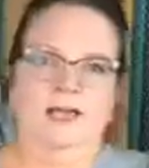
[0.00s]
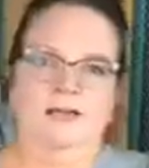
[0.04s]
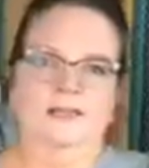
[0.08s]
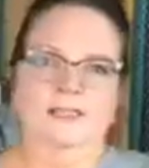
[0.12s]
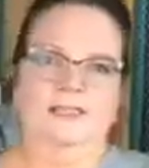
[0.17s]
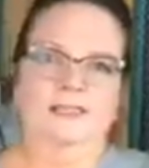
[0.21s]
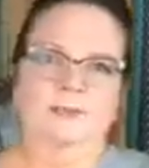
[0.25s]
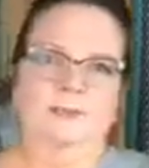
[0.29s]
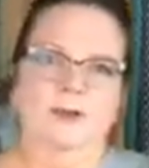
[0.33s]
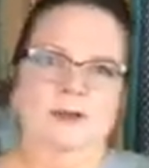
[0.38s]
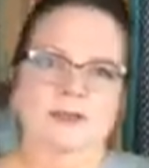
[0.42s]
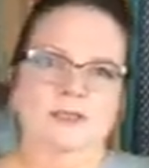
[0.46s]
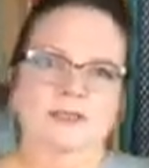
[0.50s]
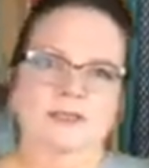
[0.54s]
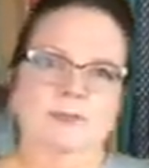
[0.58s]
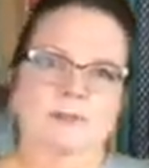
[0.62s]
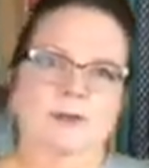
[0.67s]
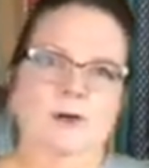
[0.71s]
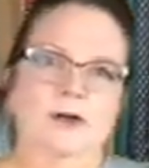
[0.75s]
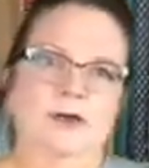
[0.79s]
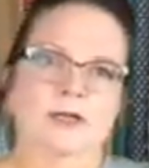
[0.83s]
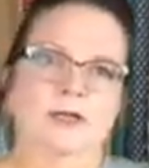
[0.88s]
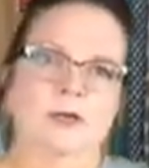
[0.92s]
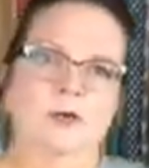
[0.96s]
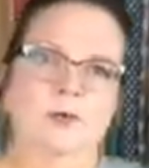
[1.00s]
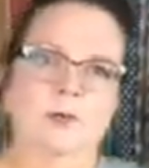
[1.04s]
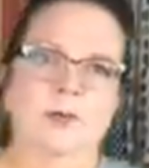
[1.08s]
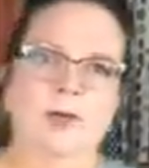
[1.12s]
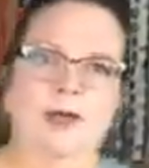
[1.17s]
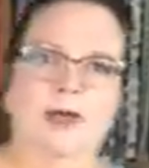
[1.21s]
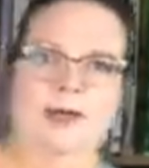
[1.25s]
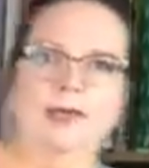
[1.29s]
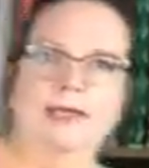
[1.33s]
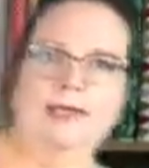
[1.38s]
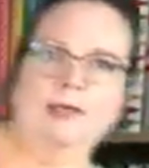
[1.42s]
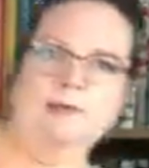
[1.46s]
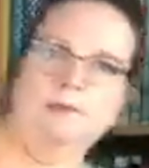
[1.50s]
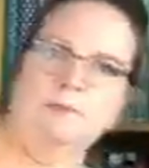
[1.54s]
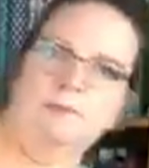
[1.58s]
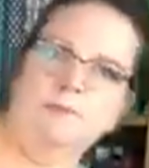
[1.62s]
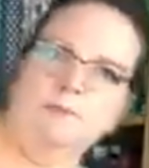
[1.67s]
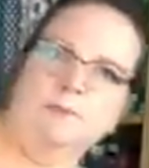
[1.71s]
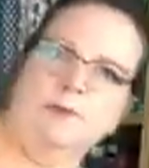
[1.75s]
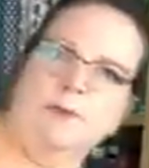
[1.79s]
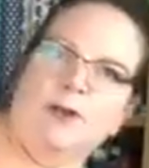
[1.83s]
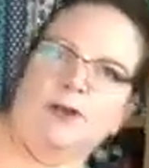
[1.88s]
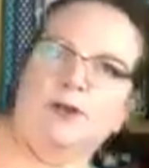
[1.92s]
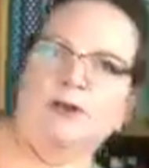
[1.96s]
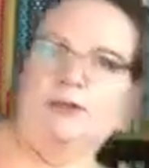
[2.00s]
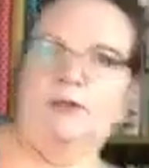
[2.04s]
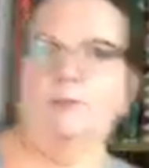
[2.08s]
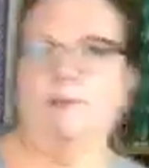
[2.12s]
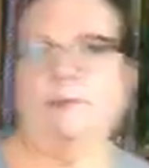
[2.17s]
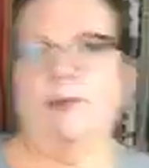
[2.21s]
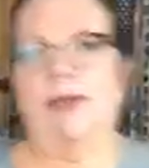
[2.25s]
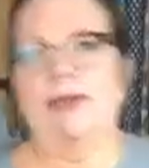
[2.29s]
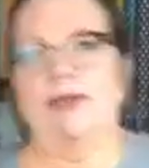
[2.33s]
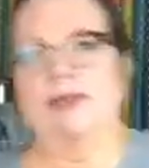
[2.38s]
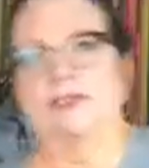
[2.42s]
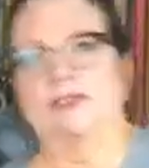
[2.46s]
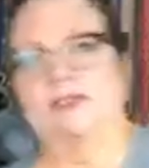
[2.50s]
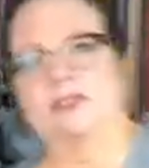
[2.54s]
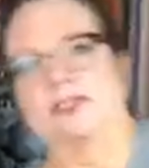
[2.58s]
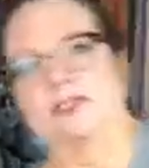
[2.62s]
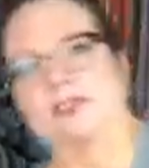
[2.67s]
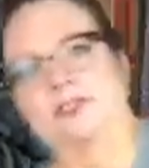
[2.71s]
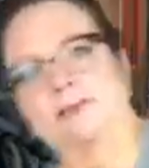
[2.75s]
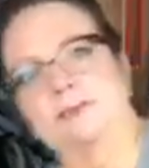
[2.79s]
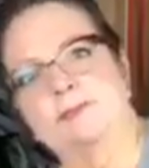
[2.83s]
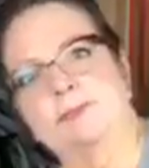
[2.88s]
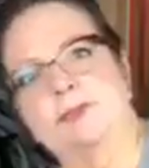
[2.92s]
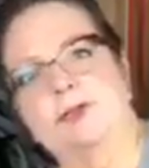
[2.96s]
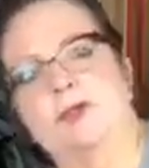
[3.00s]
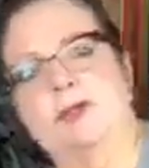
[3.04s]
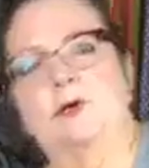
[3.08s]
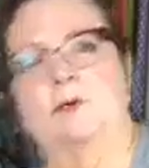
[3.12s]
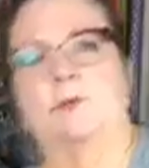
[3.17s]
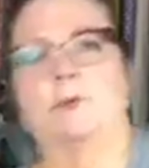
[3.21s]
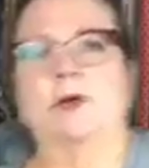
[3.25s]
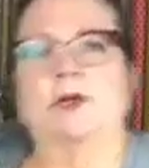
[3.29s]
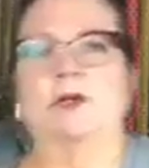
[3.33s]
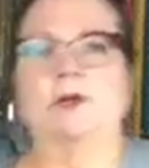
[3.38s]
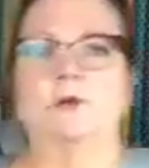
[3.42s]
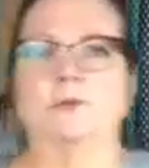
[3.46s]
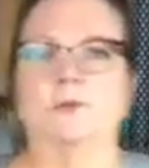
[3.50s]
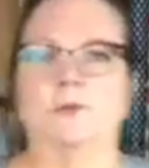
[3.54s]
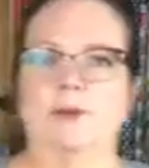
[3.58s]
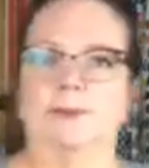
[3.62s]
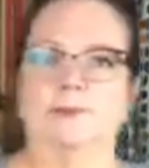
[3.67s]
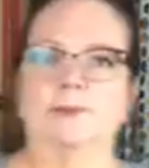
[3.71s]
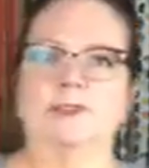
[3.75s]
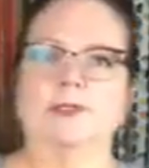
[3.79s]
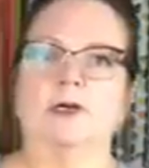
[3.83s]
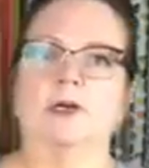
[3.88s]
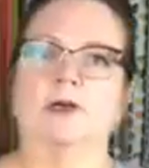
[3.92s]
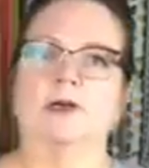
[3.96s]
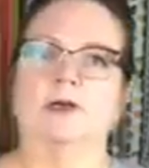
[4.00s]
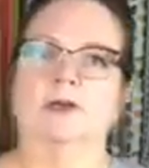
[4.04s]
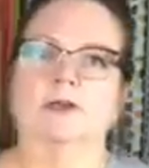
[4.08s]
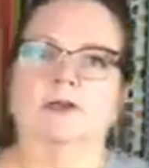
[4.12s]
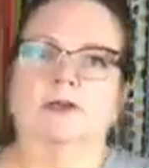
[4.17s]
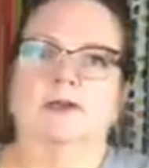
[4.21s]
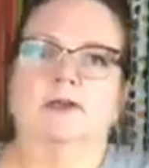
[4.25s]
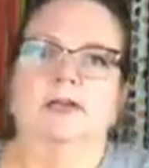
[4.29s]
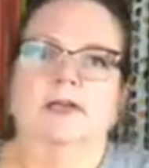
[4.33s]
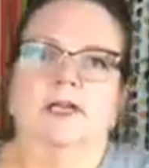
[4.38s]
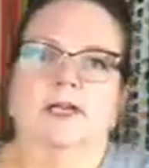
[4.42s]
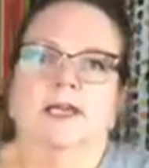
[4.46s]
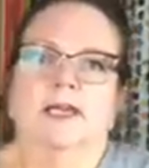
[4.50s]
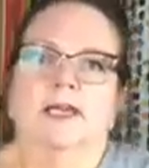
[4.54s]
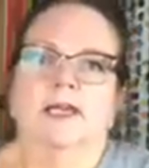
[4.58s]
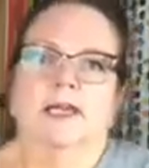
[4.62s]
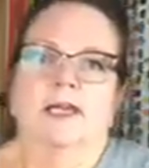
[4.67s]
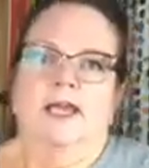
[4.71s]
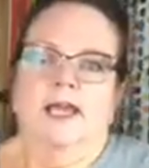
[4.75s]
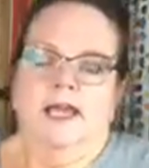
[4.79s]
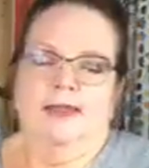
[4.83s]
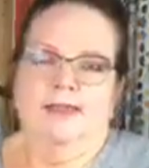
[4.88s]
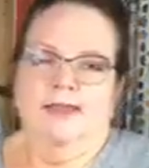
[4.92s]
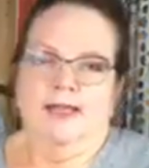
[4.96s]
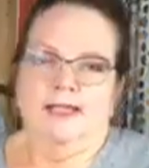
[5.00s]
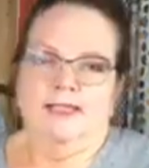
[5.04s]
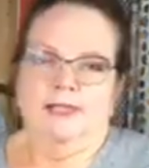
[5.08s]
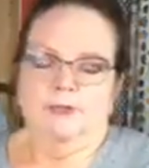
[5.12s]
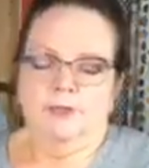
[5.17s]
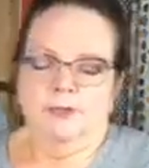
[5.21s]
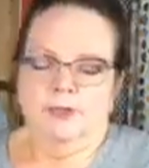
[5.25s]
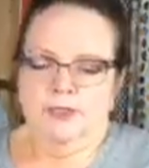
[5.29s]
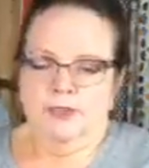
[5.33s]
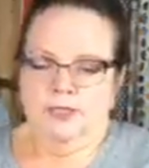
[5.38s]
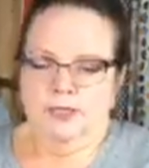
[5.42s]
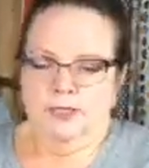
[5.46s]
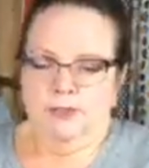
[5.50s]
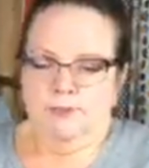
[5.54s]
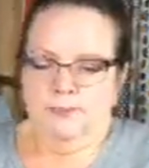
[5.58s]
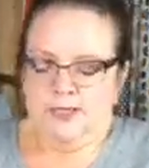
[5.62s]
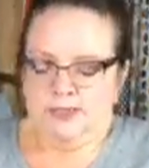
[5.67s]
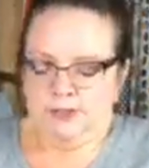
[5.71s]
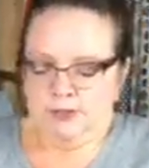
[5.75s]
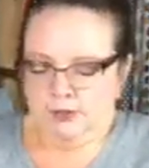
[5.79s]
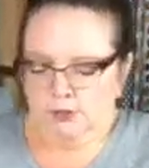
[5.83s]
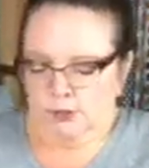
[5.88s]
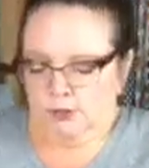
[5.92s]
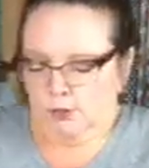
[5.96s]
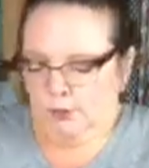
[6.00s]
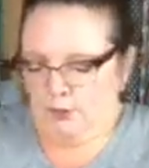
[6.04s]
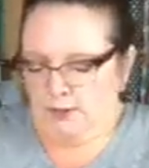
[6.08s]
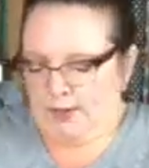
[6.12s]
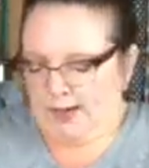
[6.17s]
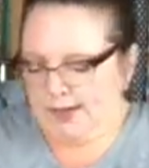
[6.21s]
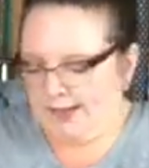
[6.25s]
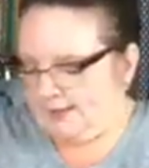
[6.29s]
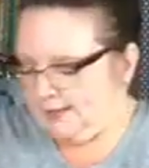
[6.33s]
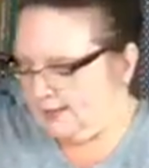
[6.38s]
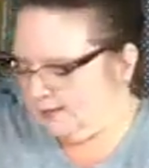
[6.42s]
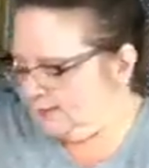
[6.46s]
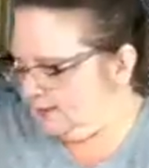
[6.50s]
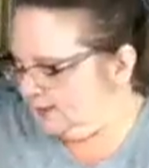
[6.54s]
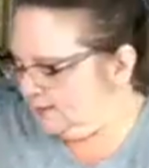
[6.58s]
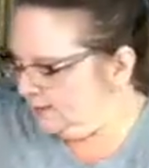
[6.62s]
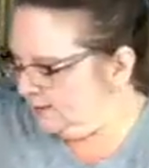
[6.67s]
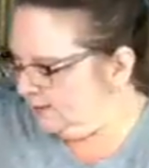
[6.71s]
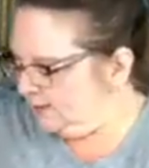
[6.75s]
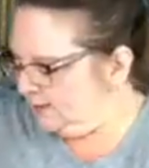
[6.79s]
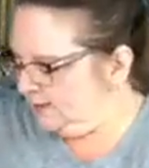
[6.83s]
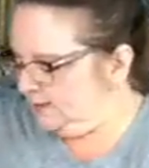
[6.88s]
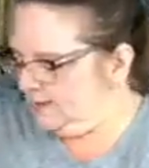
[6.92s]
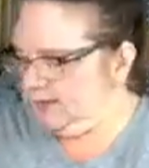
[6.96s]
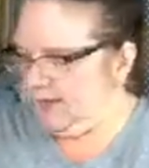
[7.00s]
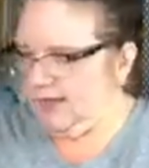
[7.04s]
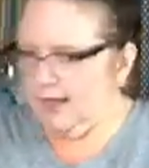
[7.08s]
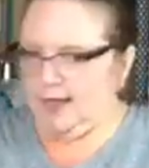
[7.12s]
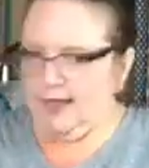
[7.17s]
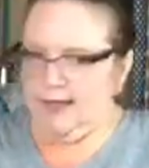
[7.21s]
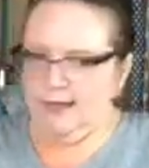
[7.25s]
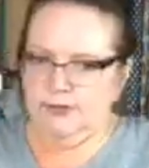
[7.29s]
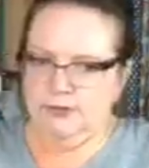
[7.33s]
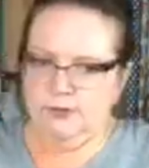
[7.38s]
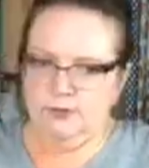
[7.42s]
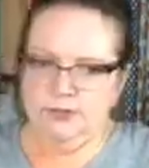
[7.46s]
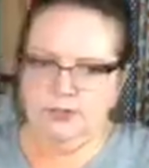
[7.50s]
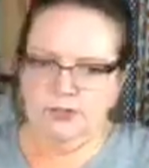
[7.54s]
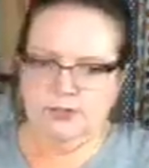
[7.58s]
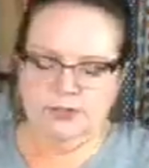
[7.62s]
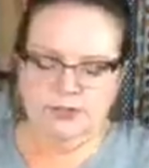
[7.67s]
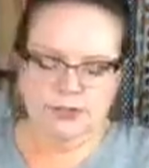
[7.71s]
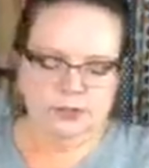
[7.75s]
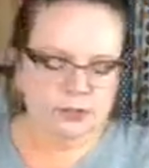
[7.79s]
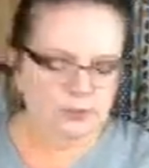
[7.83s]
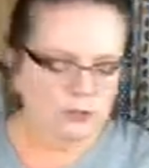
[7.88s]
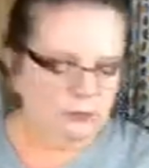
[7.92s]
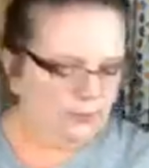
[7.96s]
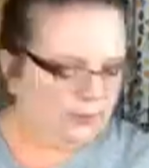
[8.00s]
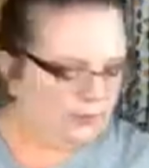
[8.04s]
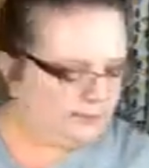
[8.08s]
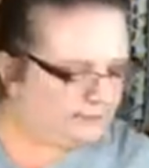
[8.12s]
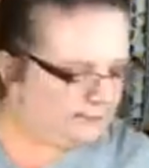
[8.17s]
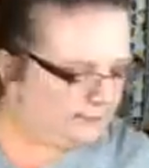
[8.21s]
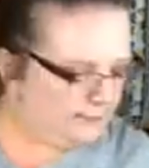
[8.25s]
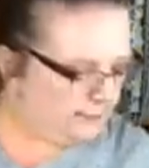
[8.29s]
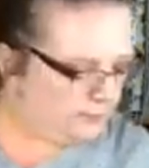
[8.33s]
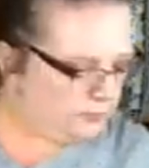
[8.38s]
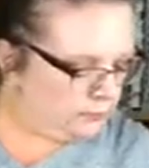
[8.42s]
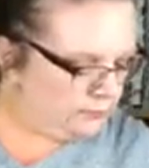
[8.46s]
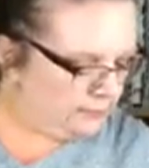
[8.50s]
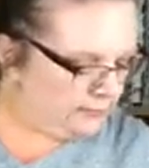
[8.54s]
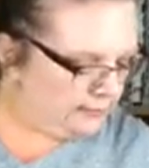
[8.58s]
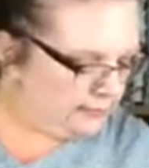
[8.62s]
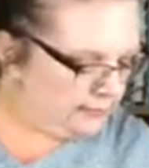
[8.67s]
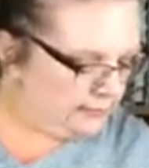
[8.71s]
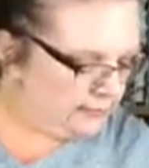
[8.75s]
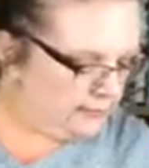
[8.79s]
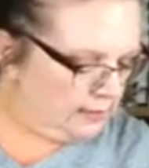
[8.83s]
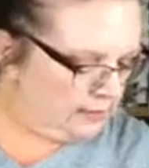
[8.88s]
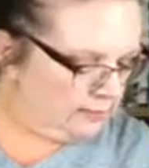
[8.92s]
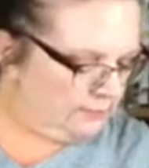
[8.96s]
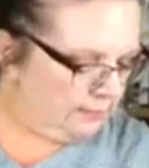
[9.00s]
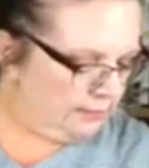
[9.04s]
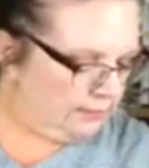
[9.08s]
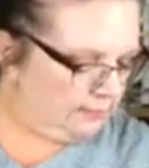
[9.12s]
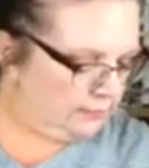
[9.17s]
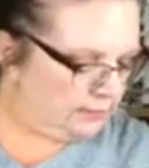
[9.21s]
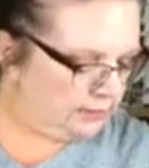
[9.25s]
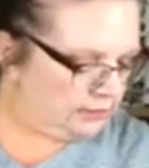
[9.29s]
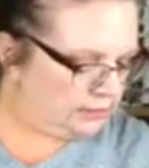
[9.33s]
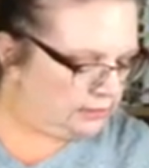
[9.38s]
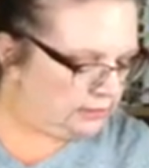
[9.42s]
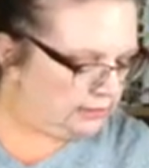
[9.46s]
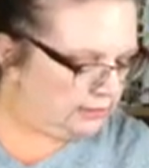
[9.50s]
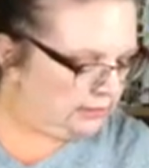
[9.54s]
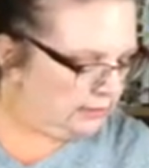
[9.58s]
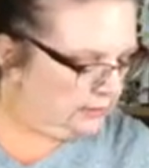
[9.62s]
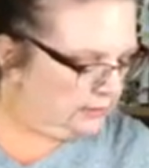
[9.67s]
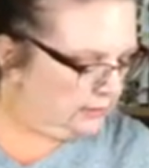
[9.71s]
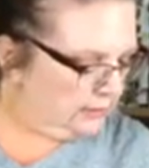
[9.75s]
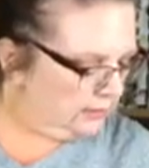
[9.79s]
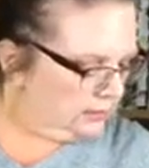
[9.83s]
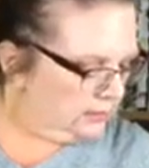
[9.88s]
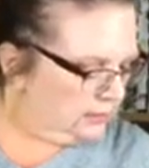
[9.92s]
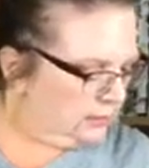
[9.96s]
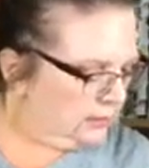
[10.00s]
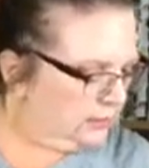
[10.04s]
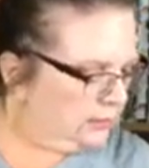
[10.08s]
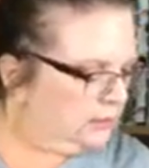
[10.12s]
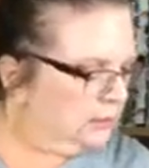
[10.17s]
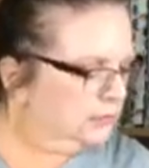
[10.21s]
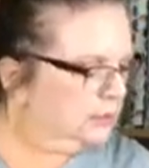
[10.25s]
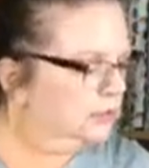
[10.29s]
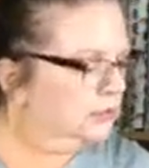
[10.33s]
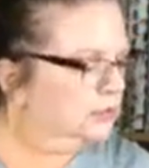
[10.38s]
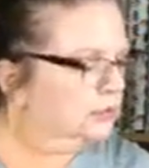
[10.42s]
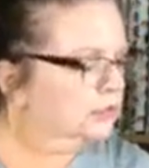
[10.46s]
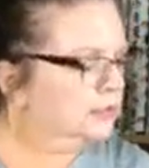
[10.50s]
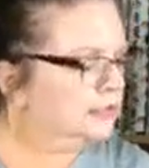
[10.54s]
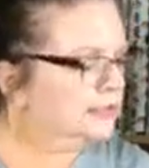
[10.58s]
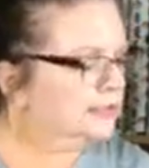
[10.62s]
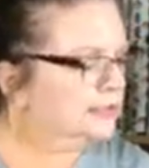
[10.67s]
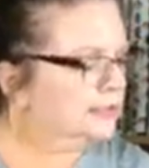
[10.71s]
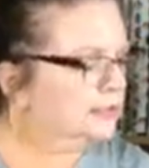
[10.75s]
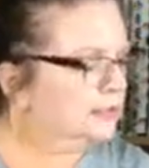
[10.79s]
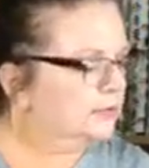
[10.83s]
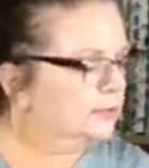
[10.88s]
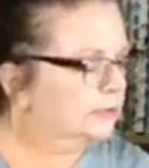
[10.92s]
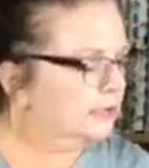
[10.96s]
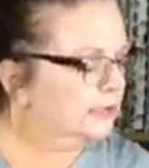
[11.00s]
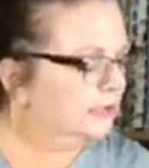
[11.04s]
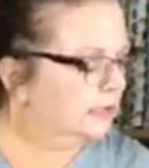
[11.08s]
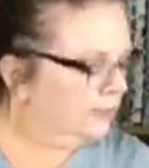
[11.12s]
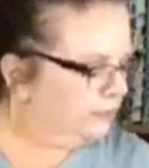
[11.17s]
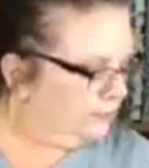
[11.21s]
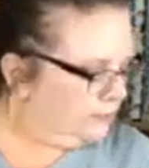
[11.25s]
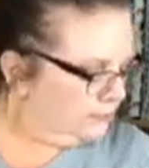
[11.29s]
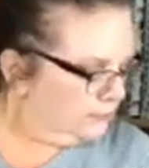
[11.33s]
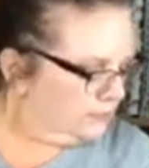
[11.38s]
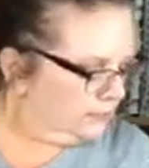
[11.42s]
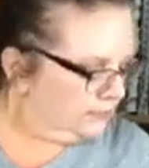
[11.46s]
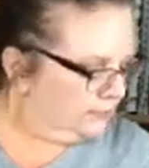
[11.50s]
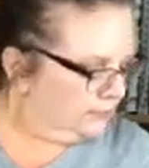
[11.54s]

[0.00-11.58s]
at the smallest part of your body where you bend, just below where your ribs are. And that's where you're going to measure your waist. And there's 2 waist measurements on my worksheet, just so you know.